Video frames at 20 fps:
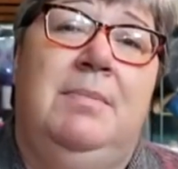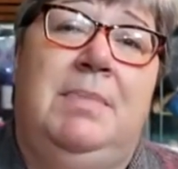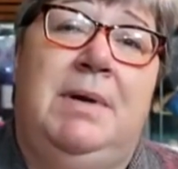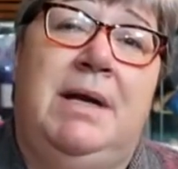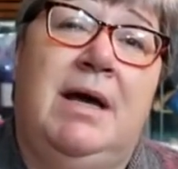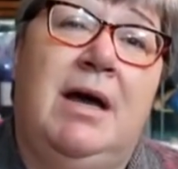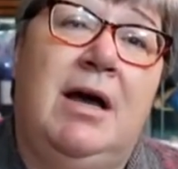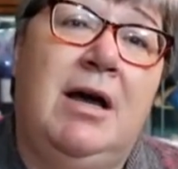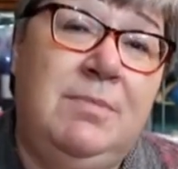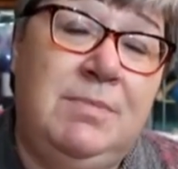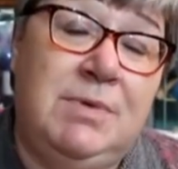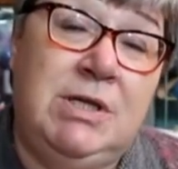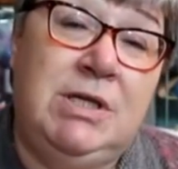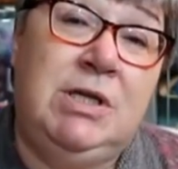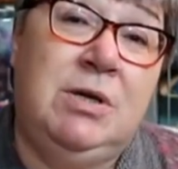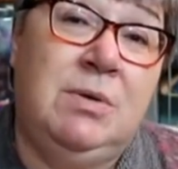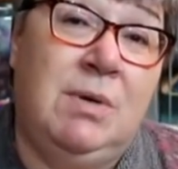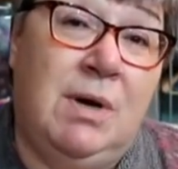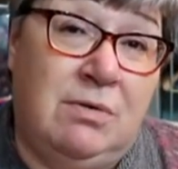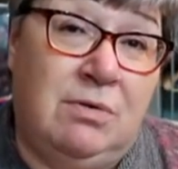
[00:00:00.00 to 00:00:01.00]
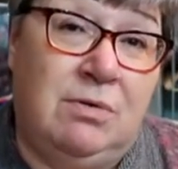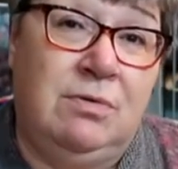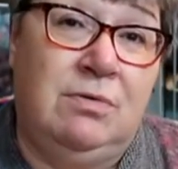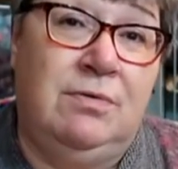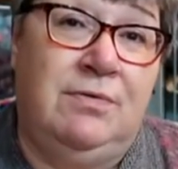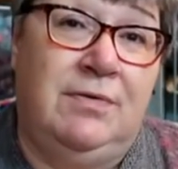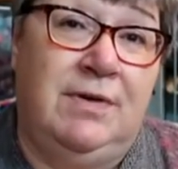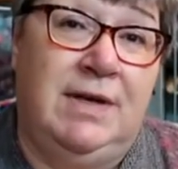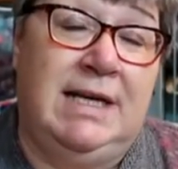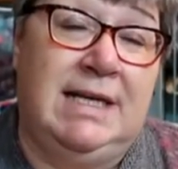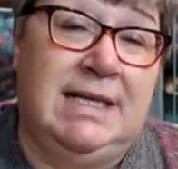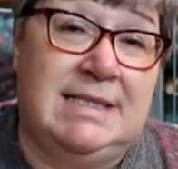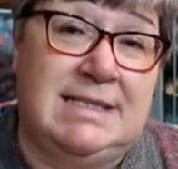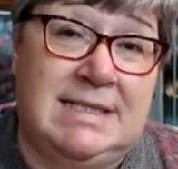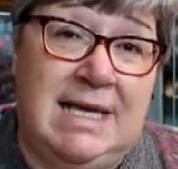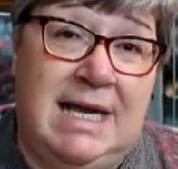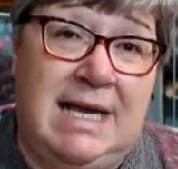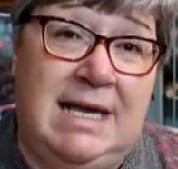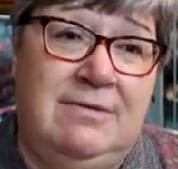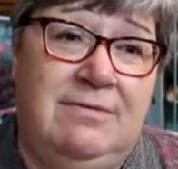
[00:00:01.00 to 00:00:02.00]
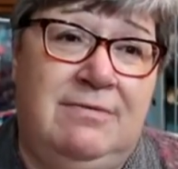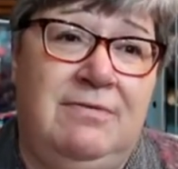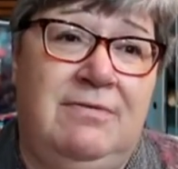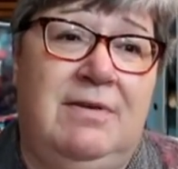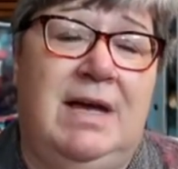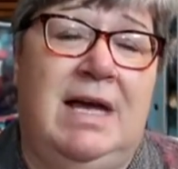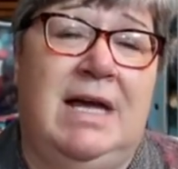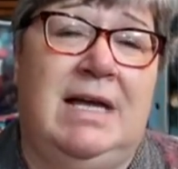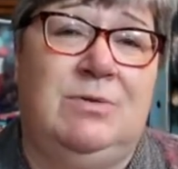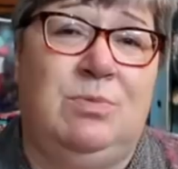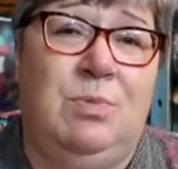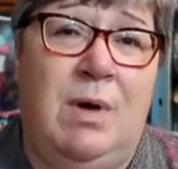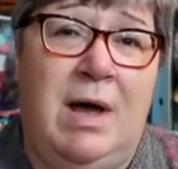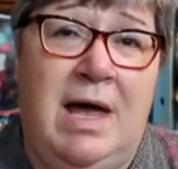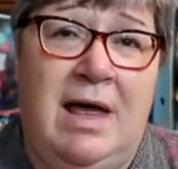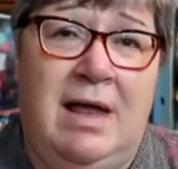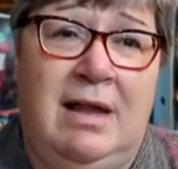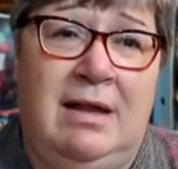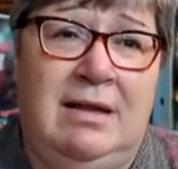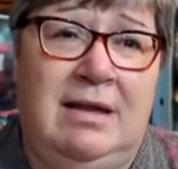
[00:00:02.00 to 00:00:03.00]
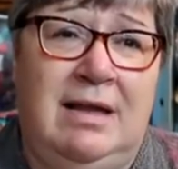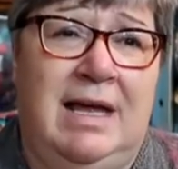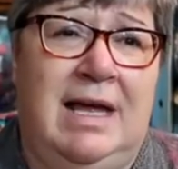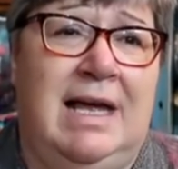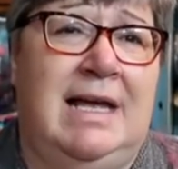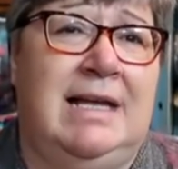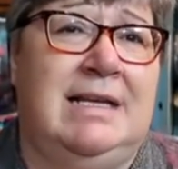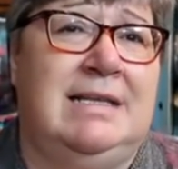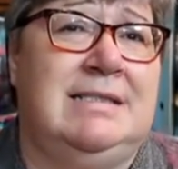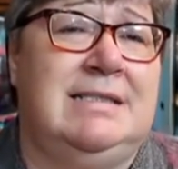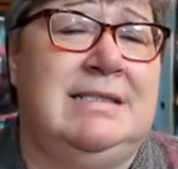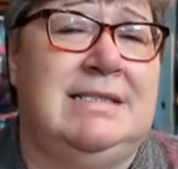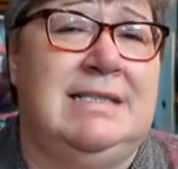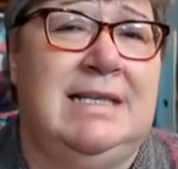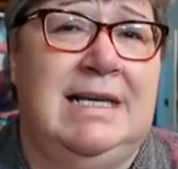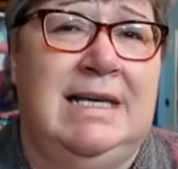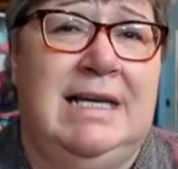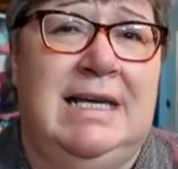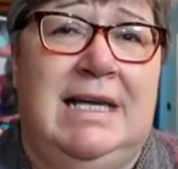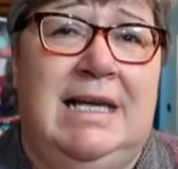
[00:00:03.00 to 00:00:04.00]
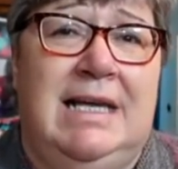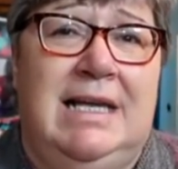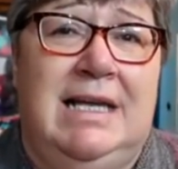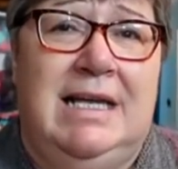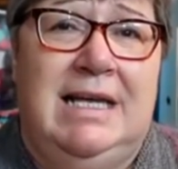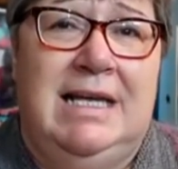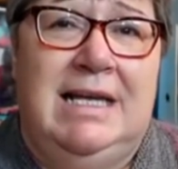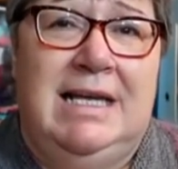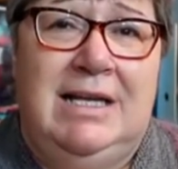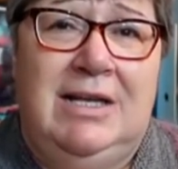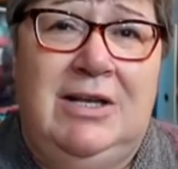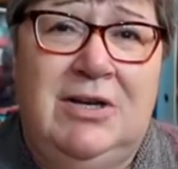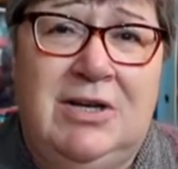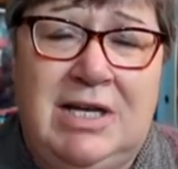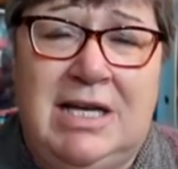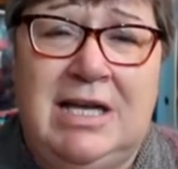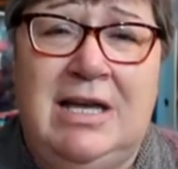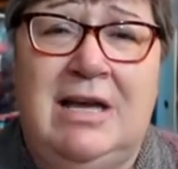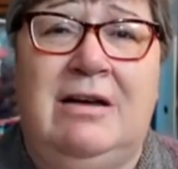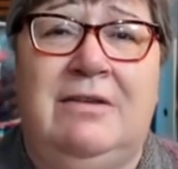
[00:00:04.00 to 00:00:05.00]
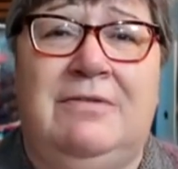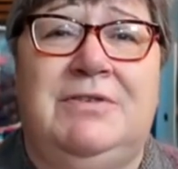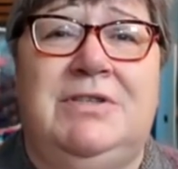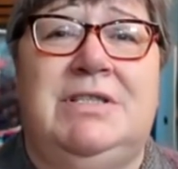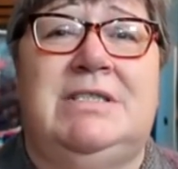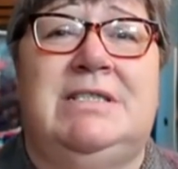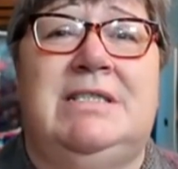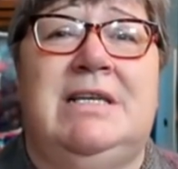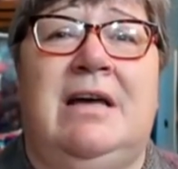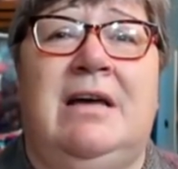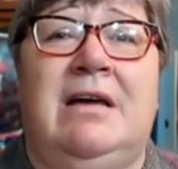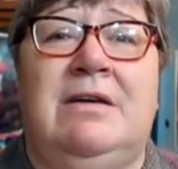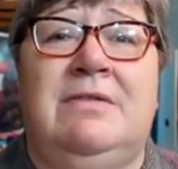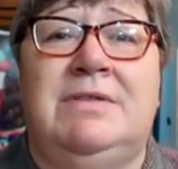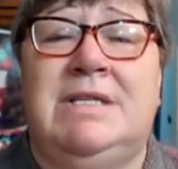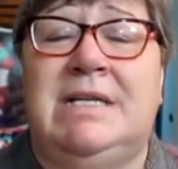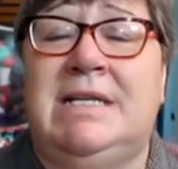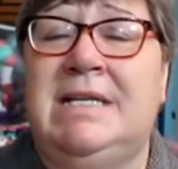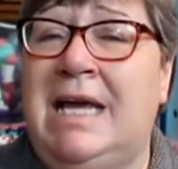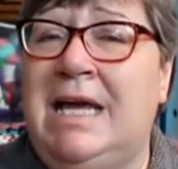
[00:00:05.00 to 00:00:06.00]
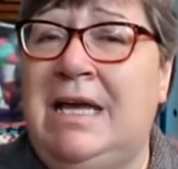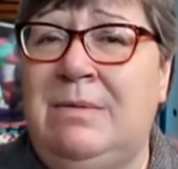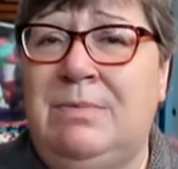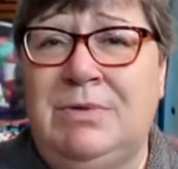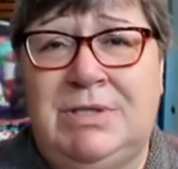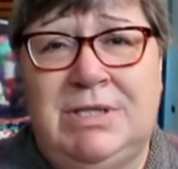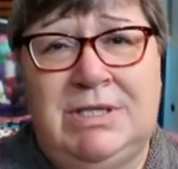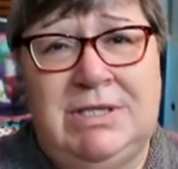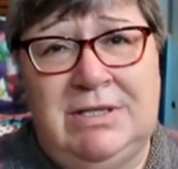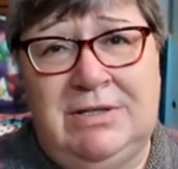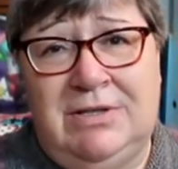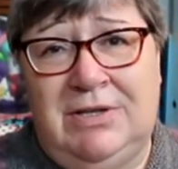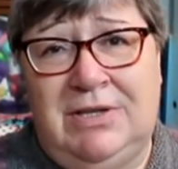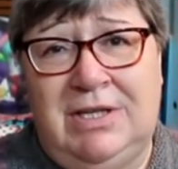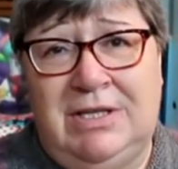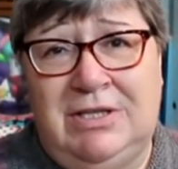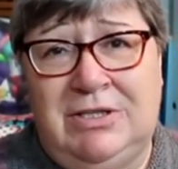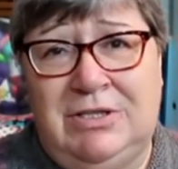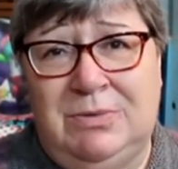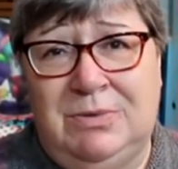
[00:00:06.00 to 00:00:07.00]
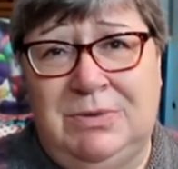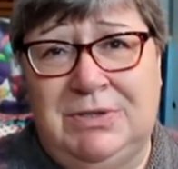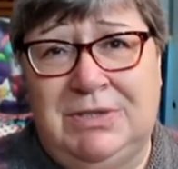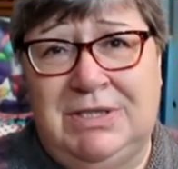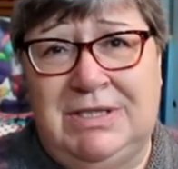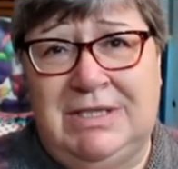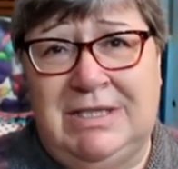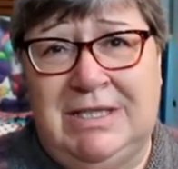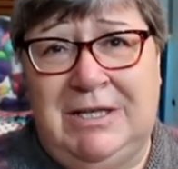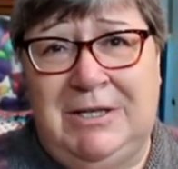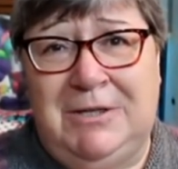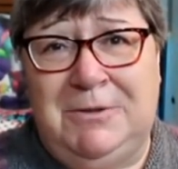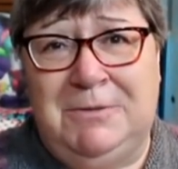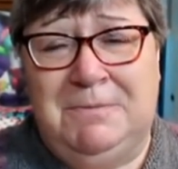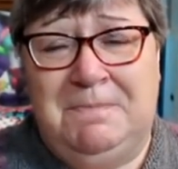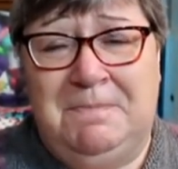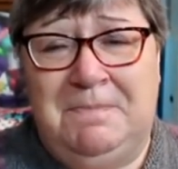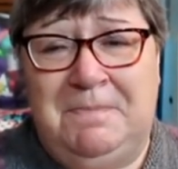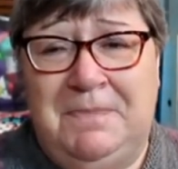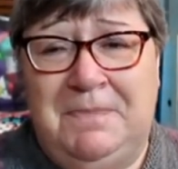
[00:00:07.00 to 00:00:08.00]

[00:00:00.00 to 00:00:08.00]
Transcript: But I hope that you are all feeling safe and well and looking after yourselves and able to do the things you want to do.